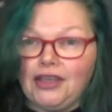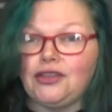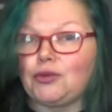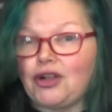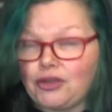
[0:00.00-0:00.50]
then
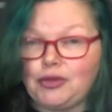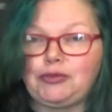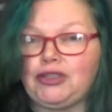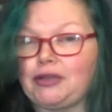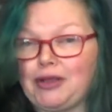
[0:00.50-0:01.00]
there were other
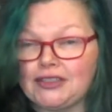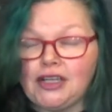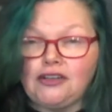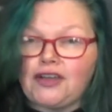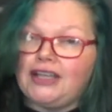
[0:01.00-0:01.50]
people like
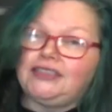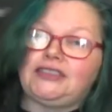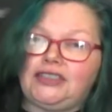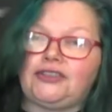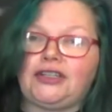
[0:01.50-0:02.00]
myself, I
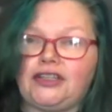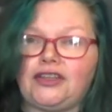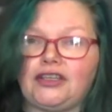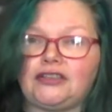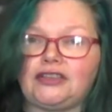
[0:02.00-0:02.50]
didn't hear
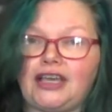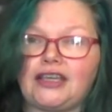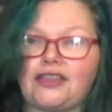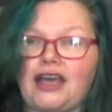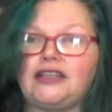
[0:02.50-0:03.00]
anything
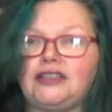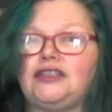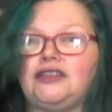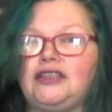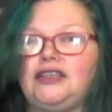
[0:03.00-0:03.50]
like that
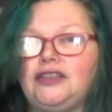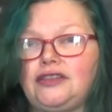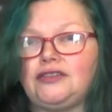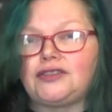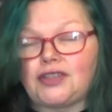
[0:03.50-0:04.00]

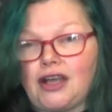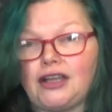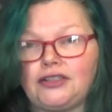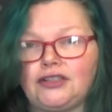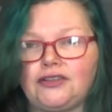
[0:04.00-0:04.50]

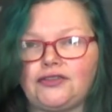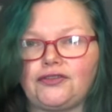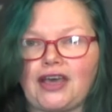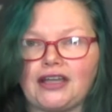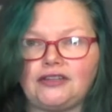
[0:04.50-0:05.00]
inside of
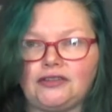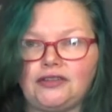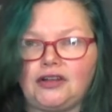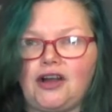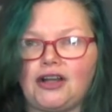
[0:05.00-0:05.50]
that
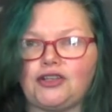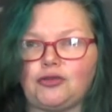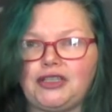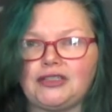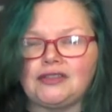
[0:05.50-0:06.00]
audio
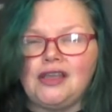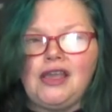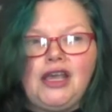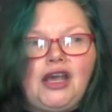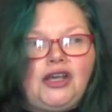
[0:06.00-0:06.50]
piece.
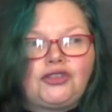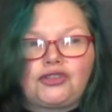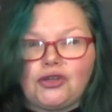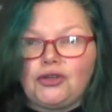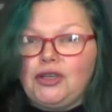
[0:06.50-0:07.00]

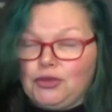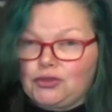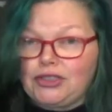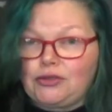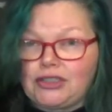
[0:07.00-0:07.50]
So it
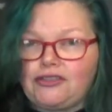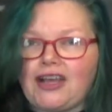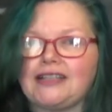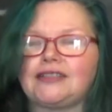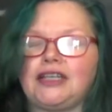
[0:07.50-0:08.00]
was really, really
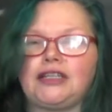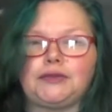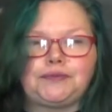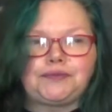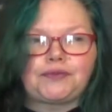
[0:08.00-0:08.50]

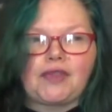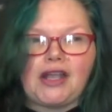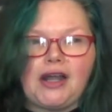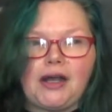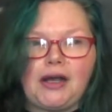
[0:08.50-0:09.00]
fascinating.
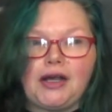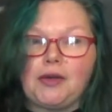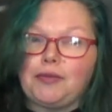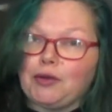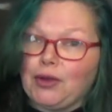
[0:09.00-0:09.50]

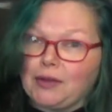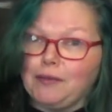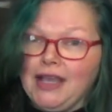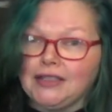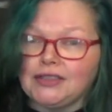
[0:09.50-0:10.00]
But what it
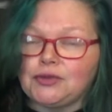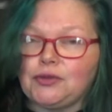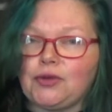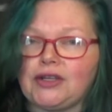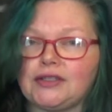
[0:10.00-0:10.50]
meant
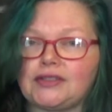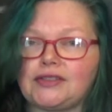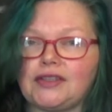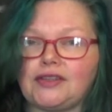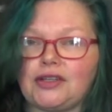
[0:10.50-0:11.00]

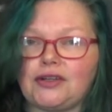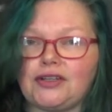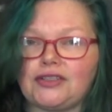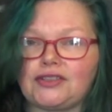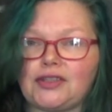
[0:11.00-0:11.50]
was that there
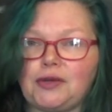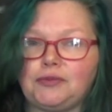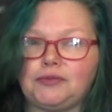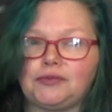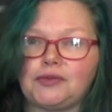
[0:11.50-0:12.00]
is
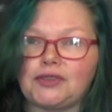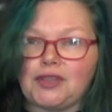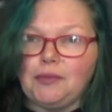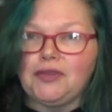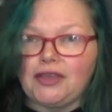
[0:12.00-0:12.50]

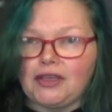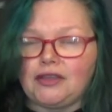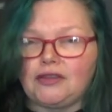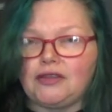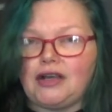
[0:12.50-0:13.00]

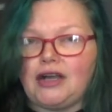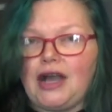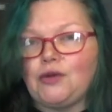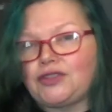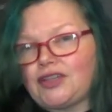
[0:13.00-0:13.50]
something
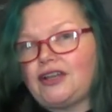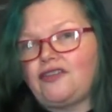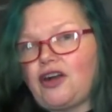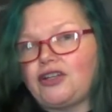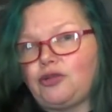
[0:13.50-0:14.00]
outside
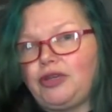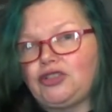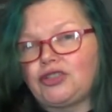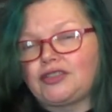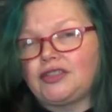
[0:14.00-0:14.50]
of audio
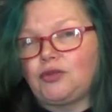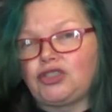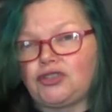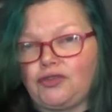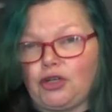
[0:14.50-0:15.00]
matrixing,
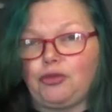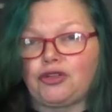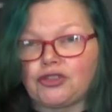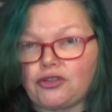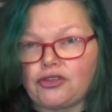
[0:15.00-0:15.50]
which is a very
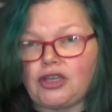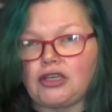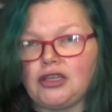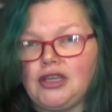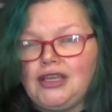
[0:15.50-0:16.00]
personal thing.
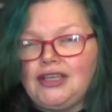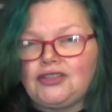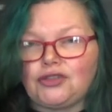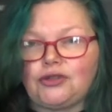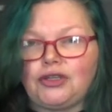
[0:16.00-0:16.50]

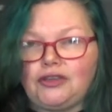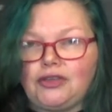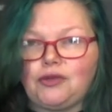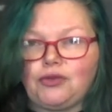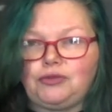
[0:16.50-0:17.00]
So
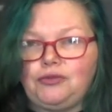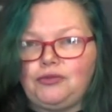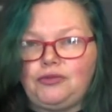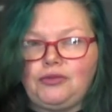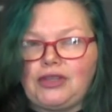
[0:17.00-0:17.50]

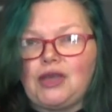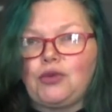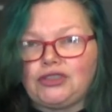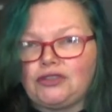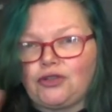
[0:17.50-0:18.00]
they
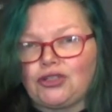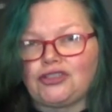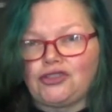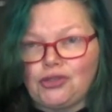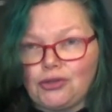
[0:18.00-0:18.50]
wouldn't have heard
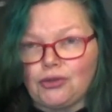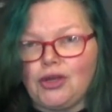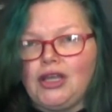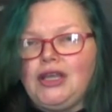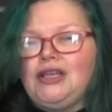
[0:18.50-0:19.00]
it too.
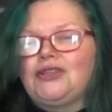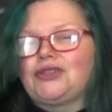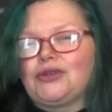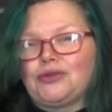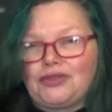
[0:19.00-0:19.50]

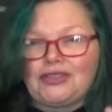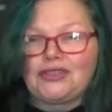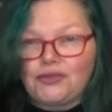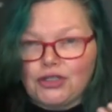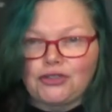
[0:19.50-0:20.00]
So this
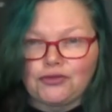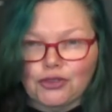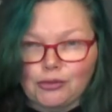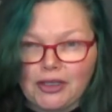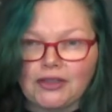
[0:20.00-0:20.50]
is very
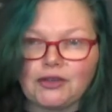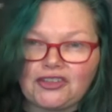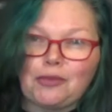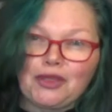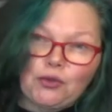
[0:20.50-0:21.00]
confirming that
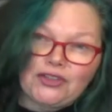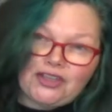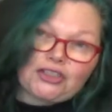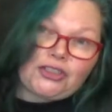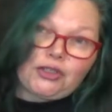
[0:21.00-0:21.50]
something was
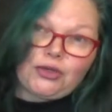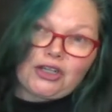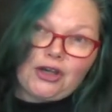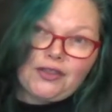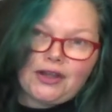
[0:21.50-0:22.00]
actually
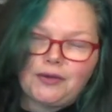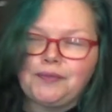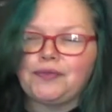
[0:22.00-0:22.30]
going on there.